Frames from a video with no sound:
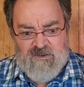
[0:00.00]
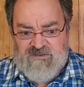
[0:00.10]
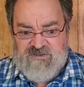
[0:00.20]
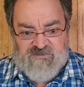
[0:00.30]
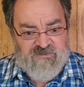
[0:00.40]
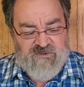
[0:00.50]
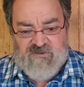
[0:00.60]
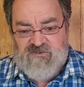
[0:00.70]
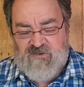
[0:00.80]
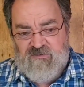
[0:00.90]
And Jesus
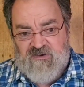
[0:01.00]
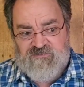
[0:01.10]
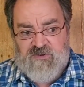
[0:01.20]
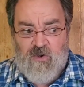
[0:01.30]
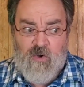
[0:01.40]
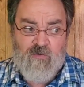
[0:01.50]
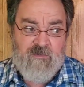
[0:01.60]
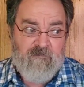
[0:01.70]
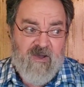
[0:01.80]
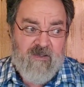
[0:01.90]
couldn't turn around and say, oh,
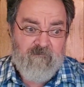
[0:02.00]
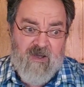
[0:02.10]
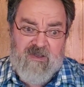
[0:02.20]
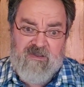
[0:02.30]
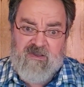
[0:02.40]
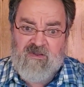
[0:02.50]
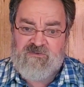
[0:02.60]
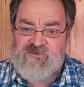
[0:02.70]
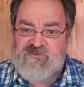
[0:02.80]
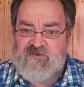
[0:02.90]
the Mayan
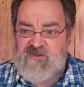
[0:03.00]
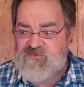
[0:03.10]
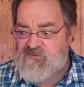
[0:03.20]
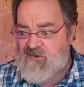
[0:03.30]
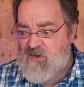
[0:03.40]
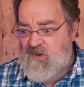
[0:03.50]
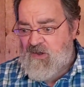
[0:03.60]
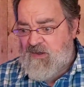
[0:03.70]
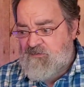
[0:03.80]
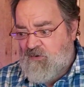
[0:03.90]
calendar said this,
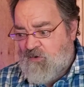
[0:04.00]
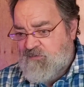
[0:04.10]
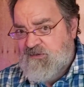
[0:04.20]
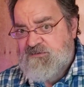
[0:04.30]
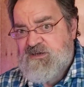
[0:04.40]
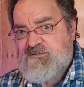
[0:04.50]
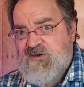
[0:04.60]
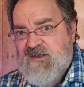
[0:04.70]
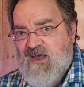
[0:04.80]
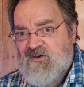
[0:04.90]
and all the
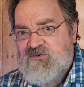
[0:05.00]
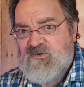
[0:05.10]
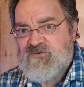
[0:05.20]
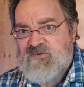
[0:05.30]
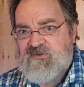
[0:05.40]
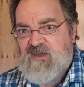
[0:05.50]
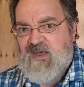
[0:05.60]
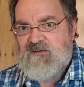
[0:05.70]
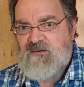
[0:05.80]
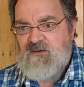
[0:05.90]
Egyptian calendar said
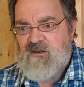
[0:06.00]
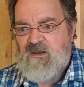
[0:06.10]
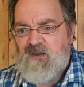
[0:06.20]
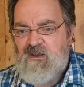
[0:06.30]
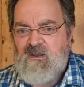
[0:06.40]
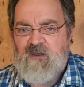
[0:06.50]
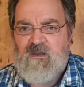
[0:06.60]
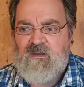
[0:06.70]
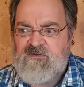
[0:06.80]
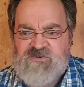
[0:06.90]
that.
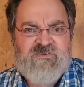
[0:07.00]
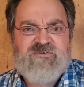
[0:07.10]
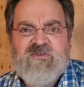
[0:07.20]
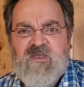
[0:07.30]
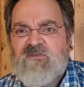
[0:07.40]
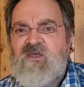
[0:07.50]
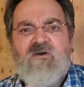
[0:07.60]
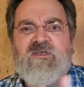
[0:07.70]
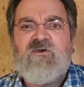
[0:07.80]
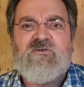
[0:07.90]
This is the day.
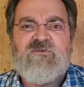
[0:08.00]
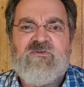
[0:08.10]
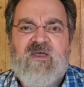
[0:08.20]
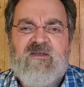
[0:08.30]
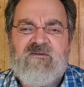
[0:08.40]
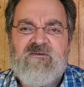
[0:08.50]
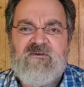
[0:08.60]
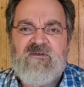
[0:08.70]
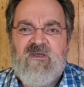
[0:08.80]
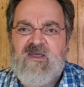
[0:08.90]
No, he couldn't do that.
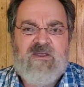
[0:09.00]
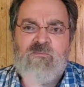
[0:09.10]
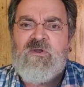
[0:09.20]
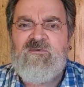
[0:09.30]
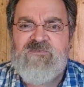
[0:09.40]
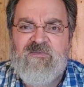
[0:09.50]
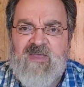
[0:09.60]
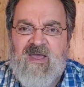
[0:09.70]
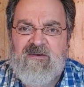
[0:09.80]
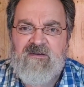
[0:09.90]
And he wouldn't have
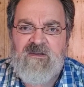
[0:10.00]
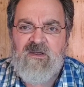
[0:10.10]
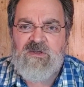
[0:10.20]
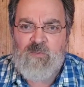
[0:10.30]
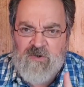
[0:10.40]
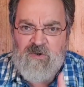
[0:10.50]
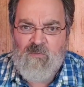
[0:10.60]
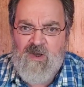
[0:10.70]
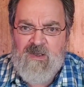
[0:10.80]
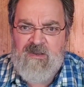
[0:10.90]
done that. You want to
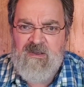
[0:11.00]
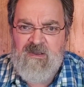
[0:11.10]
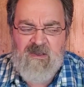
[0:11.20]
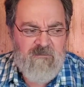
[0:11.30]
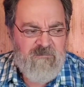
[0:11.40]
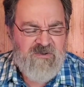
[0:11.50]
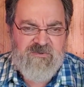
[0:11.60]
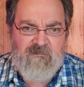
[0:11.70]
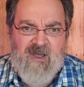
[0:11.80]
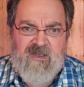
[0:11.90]
know why?
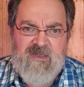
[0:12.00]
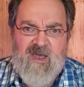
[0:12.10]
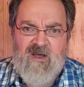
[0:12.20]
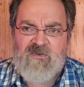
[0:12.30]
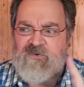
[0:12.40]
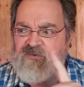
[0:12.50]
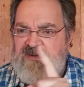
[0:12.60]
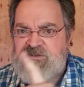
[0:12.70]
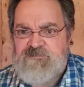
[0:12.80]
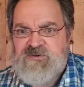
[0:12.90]
Because the Mayan calendar and
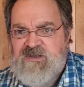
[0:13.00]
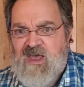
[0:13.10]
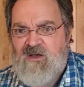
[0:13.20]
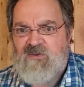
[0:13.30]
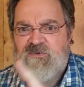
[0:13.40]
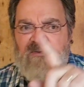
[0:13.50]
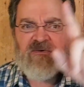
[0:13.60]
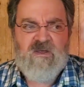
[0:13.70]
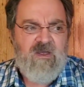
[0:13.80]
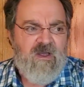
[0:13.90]
the Egyptian calendar
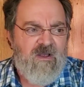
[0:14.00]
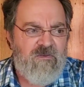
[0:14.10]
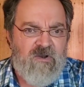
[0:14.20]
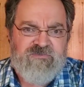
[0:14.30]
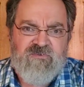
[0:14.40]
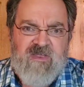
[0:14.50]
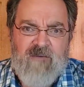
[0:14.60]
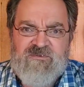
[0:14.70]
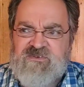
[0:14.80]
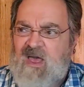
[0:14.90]
and the
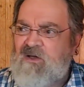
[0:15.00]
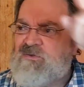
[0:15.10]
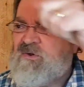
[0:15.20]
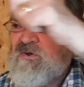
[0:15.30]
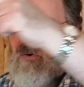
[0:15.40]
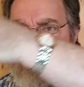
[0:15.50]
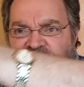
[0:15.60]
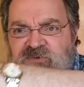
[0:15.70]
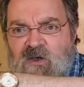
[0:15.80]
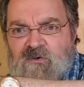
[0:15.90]
Nostradamus calendar and all
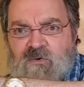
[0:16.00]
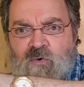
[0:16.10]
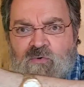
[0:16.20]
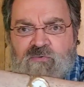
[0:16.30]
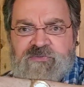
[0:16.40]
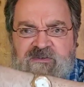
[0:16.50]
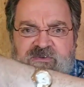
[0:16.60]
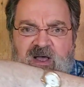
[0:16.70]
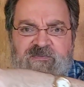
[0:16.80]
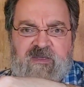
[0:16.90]
these cuckoo
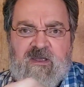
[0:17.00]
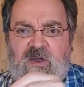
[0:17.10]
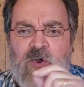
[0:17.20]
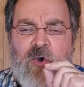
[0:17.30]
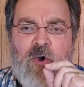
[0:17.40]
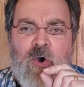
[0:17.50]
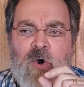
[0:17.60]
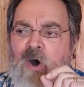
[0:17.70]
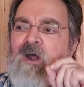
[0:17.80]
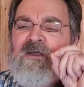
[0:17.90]
things out there
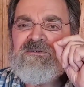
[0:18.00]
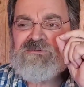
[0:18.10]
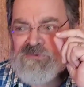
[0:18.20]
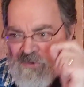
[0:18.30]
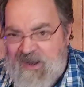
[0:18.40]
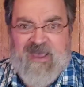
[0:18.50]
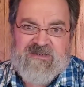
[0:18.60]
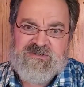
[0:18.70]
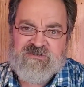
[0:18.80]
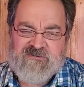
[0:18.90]
are
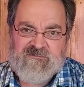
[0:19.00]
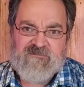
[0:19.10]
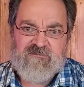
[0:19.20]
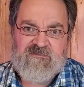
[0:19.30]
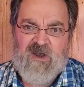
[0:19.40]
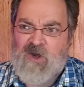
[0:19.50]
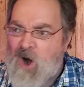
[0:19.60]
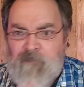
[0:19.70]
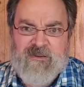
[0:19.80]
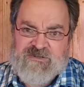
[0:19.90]
trash. They're
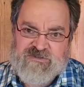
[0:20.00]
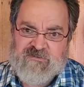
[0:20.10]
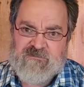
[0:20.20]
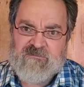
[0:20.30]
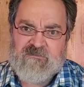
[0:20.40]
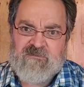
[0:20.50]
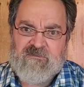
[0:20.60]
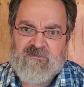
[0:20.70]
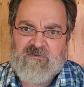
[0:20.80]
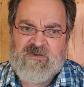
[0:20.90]
garbage.
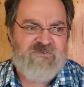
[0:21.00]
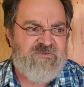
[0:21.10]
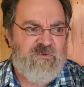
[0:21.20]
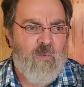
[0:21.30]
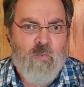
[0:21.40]
These are the